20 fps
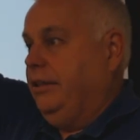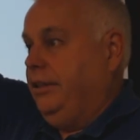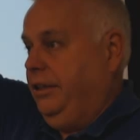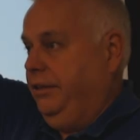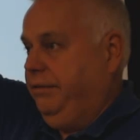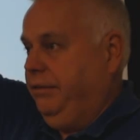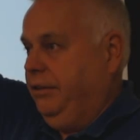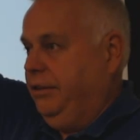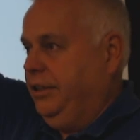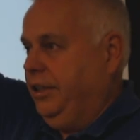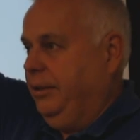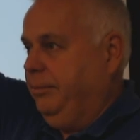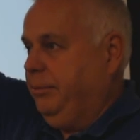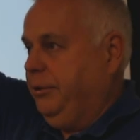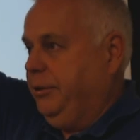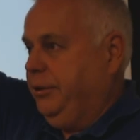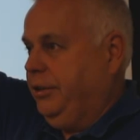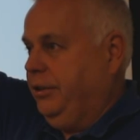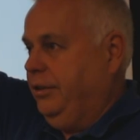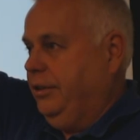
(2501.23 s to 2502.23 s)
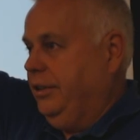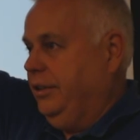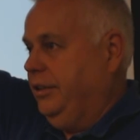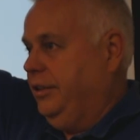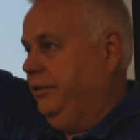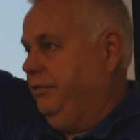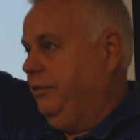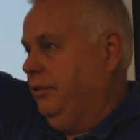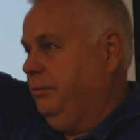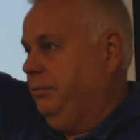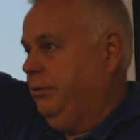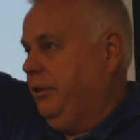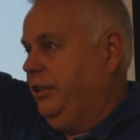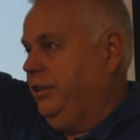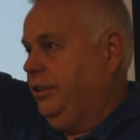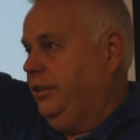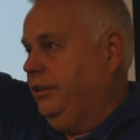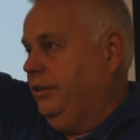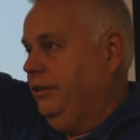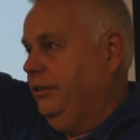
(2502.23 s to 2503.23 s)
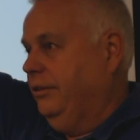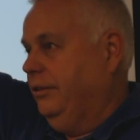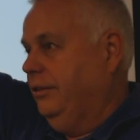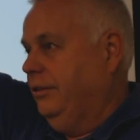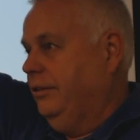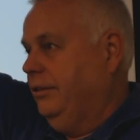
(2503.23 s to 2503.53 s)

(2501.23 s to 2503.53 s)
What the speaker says: different temperature and a different pressure.